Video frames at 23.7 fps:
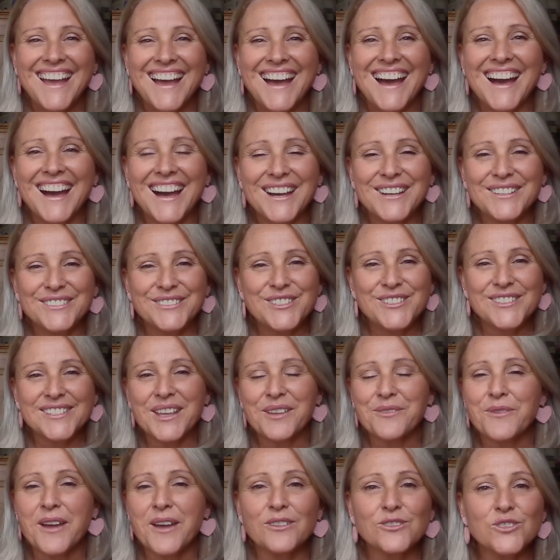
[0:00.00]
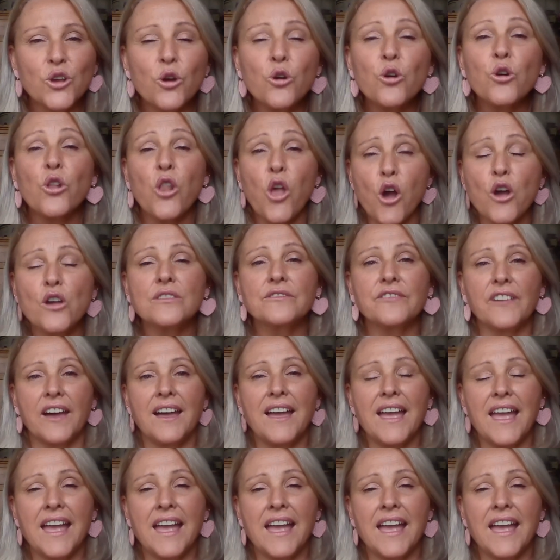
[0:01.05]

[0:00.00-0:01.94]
New South Wales, all over.